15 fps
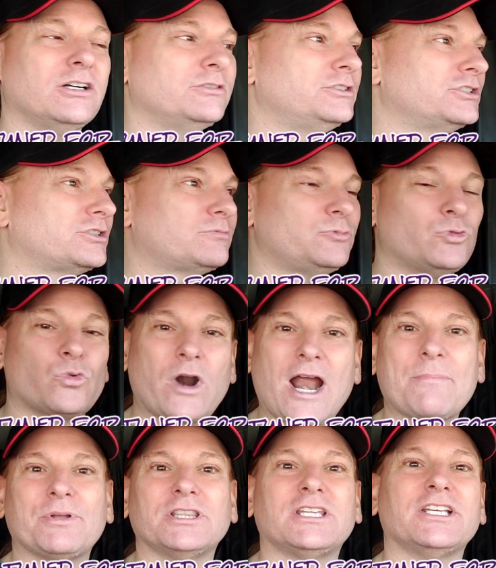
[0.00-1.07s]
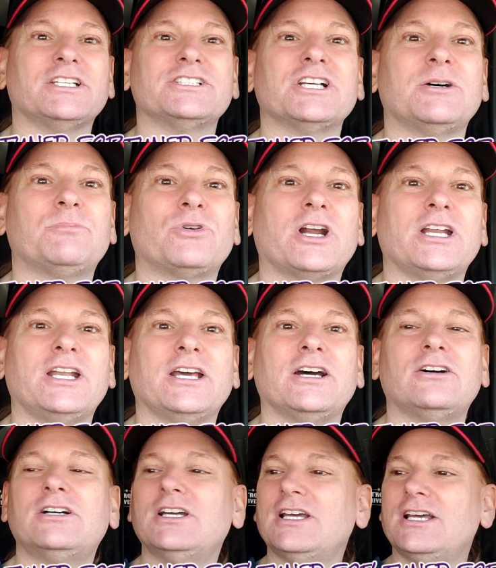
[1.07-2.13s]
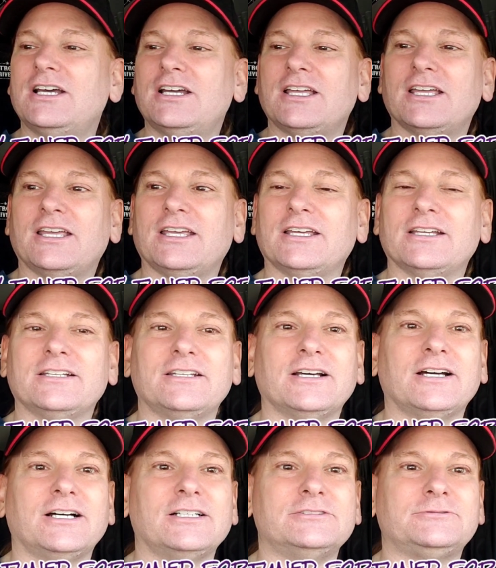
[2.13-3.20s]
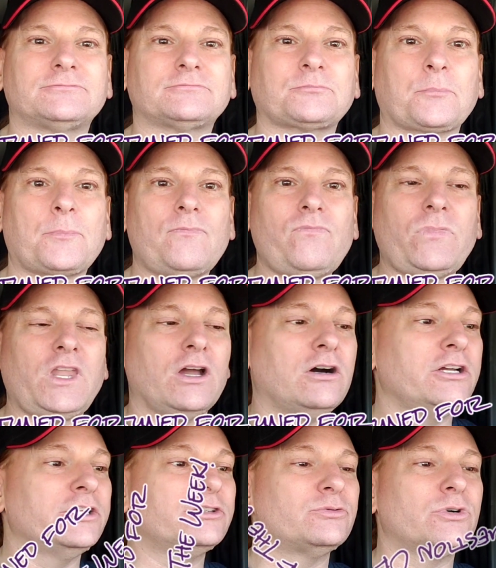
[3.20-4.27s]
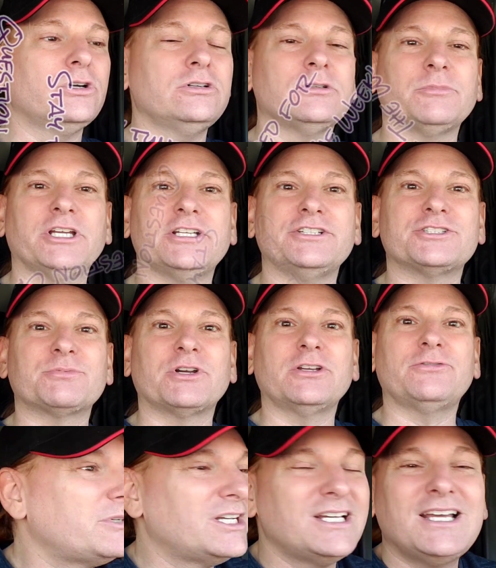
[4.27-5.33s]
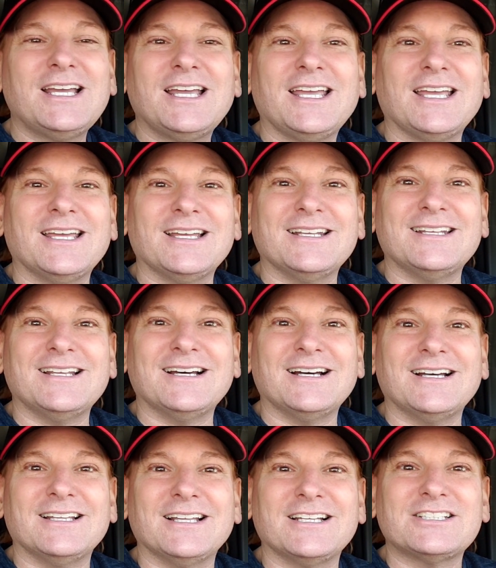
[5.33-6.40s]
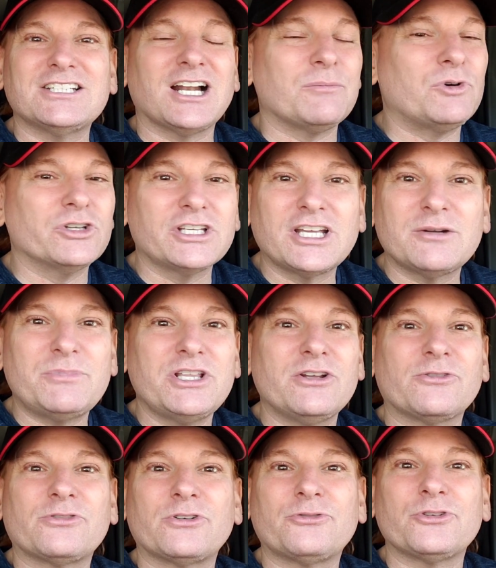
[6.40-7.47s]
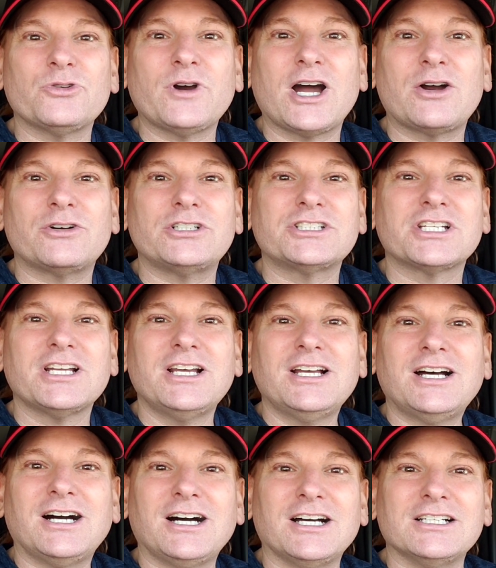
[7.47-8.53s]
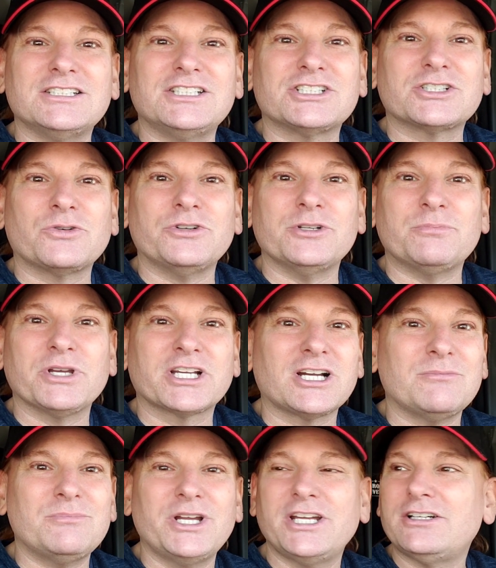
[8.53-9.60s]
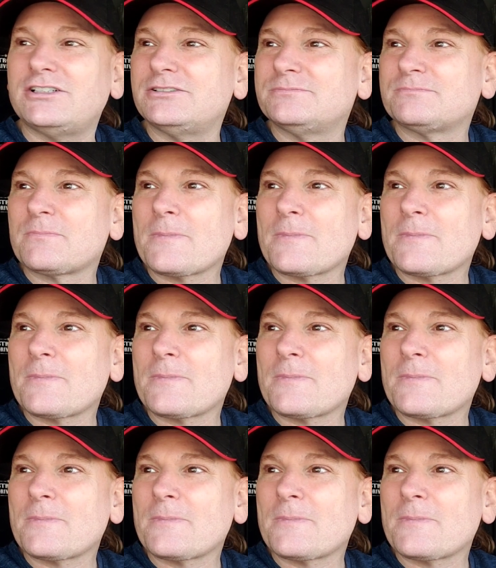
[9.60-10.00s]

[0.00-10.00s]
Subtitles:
just wrapping things up right now, and I'll hit the road. I'm heading to Springfield, and that's it. I'm only going to be there for a few hours. Just going to pick up mail,